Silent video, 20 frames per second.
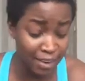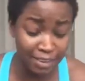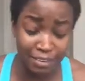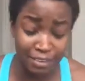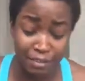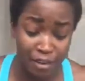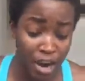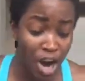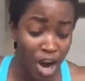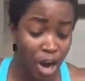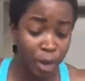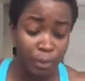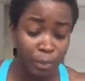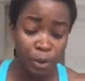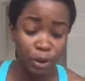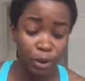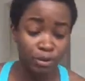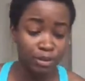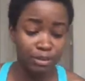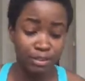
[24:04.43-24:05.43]
It's a very hard
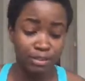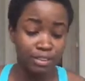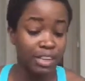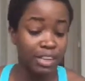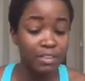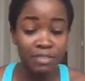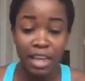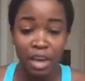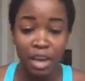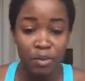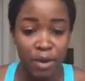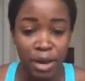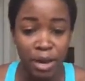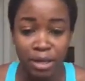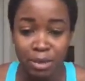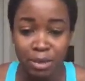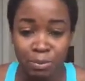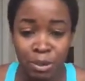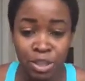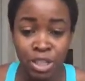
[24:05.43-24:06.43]
pose because it's not even like a
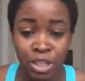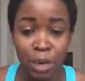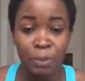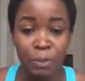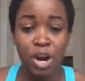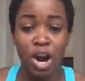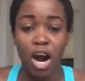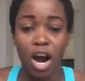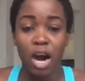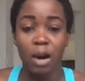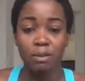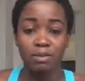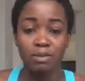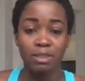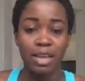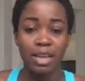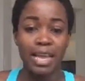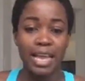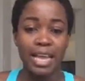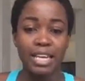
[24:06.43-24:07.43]
regular push-up. Your arms
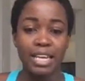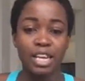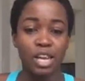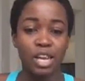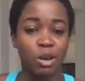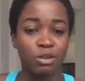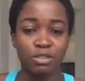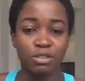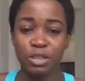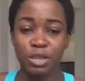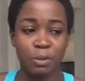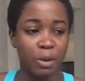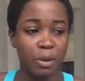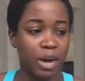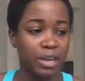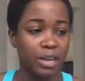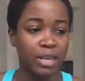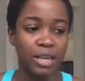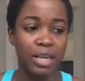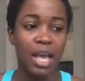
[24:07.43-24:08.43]
are in close to your
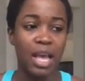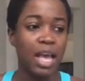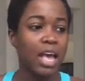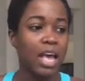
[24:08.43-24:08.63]
body.